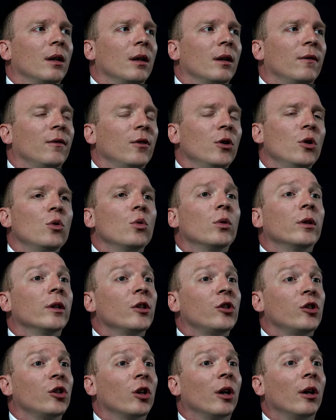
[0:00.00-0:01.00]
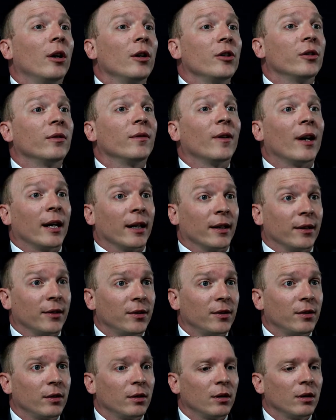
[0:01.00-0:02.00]
If you were in charge of
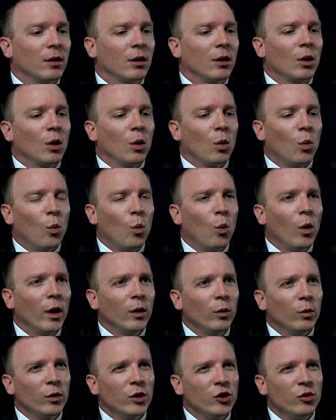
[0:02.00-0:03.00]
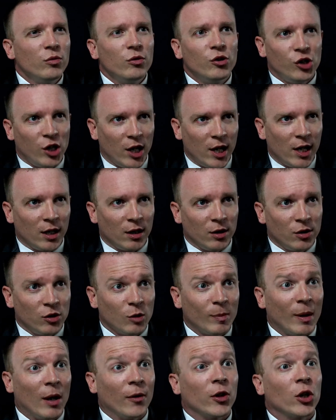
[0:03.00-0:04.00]
ICE, what would you change
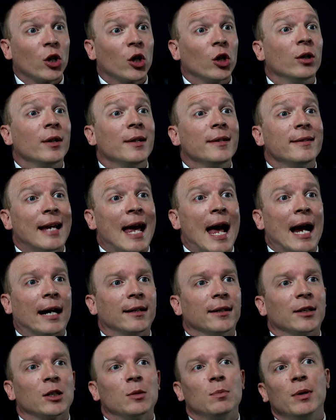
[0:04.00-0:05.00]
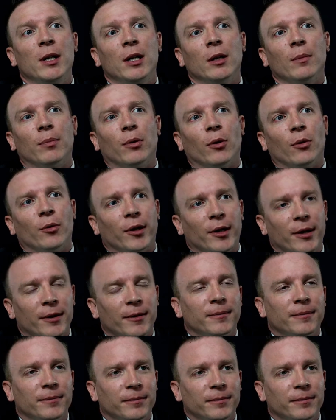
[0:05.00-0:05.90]
about the current tactics being employed?